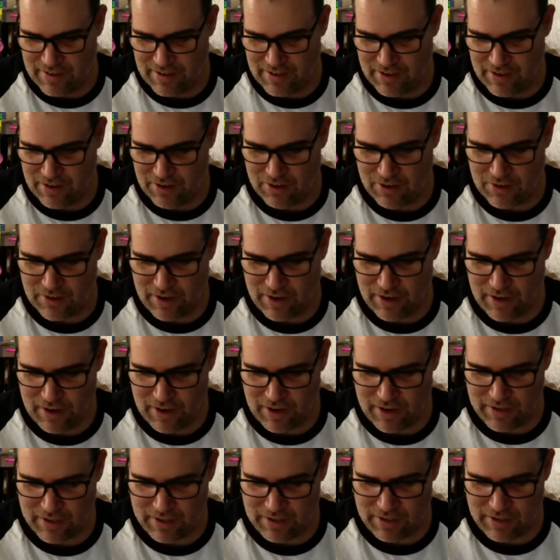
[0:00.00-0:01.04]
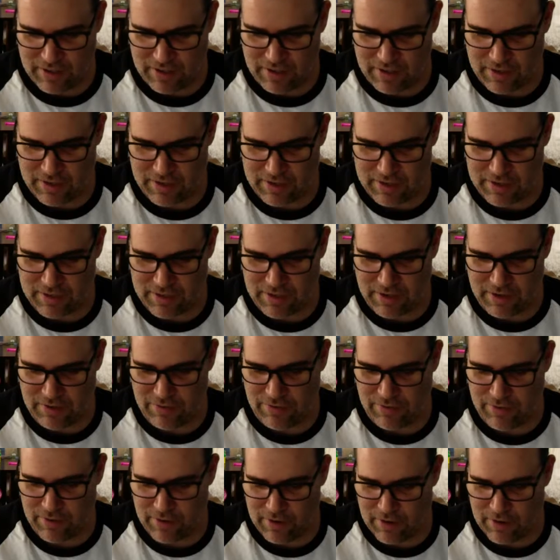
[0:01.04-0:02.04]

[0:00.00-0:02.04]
Okay, so let's see if